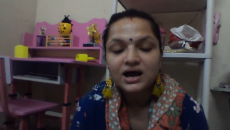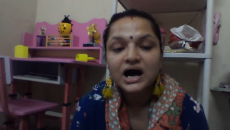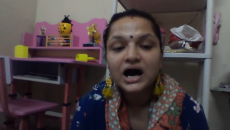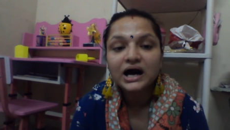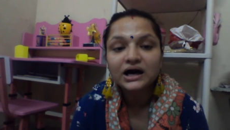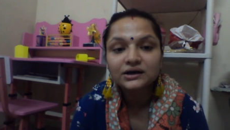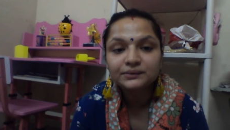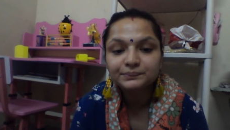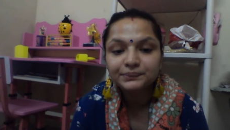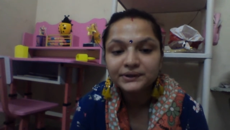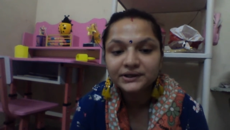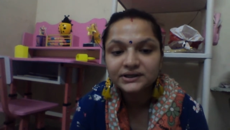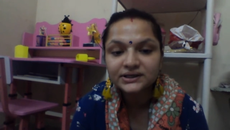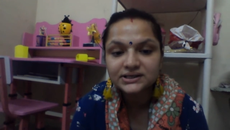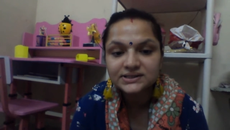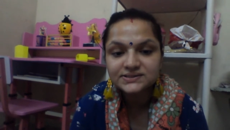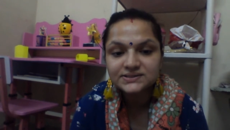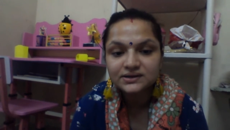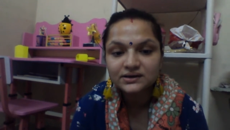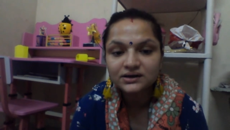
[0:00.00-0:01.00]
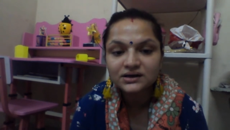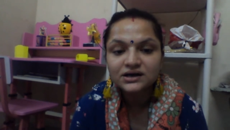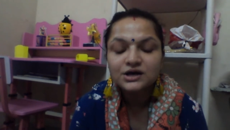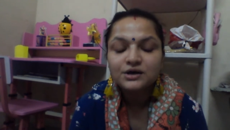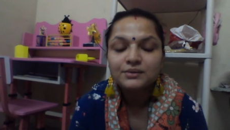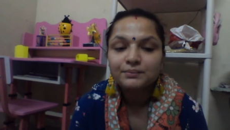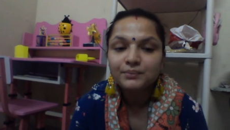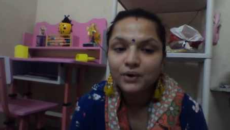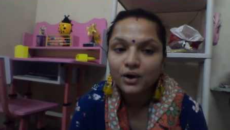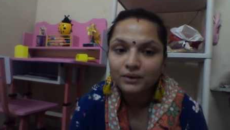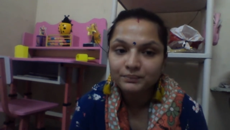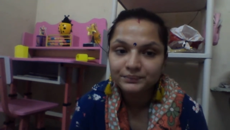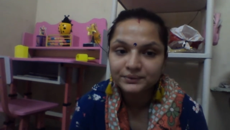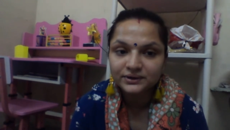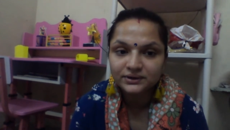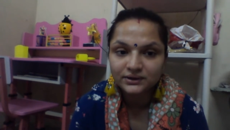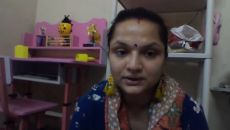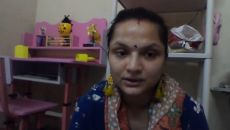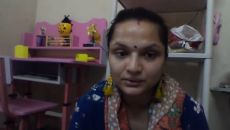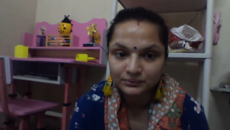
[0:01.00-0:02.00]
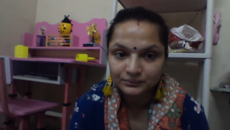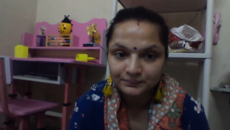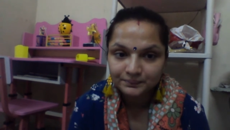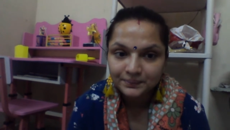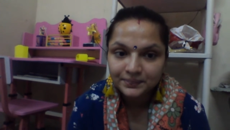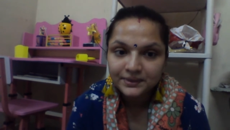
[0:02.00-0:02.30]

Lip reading: Akbar is a proper noun